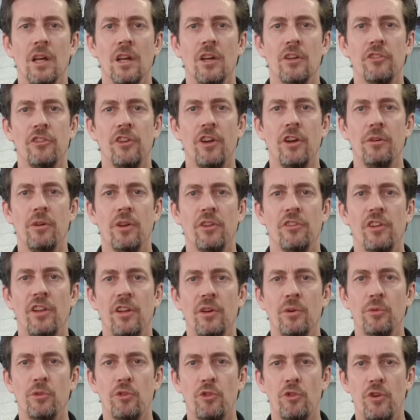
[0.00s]
So as a
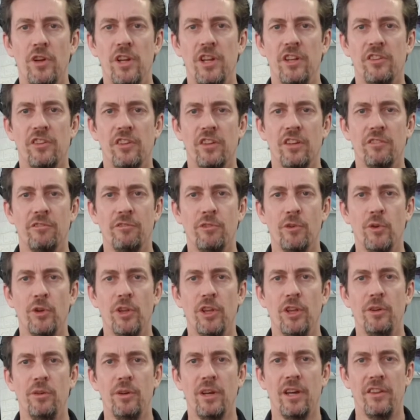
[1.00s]
little treat for
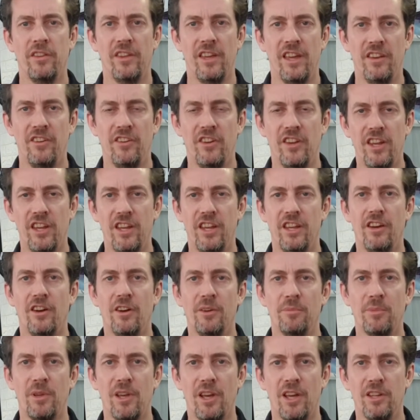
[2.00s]
you at the end here,
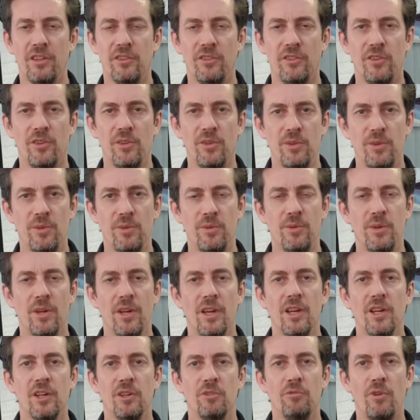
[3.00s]
I'm going to
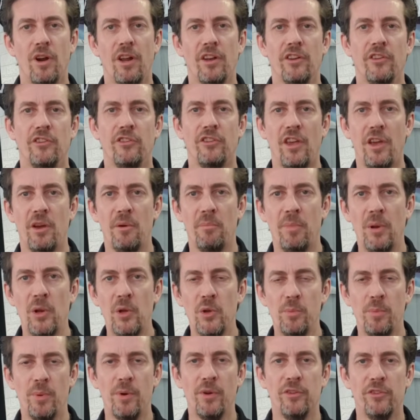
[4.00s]
run a set of
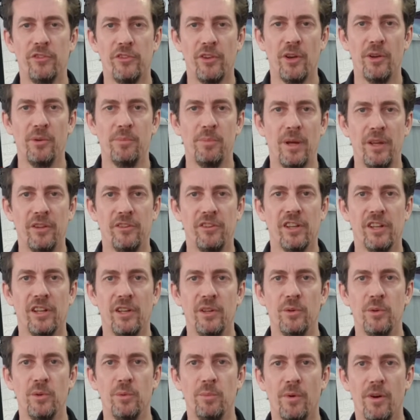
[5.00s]
bloopers. So basically
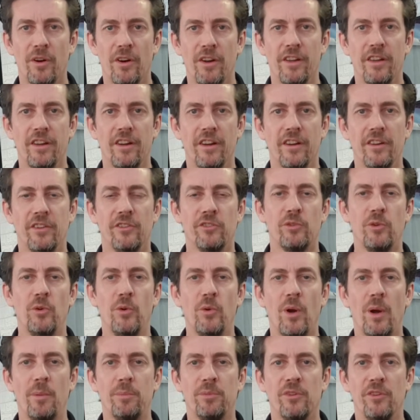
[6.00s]
all my screw
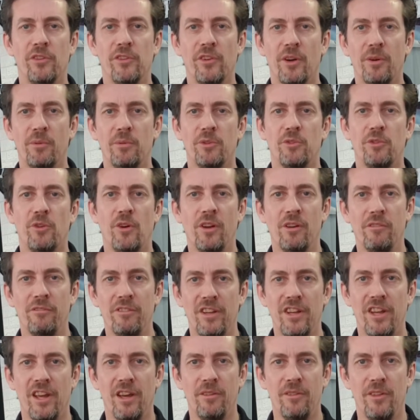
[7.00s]
ups as I was trying to
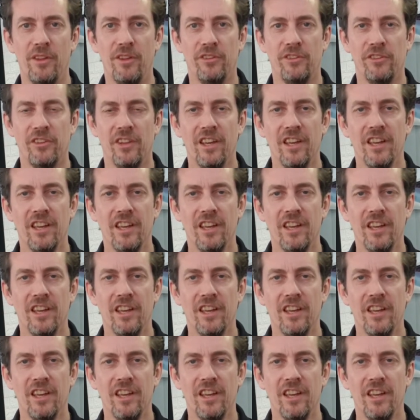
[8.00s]
video this.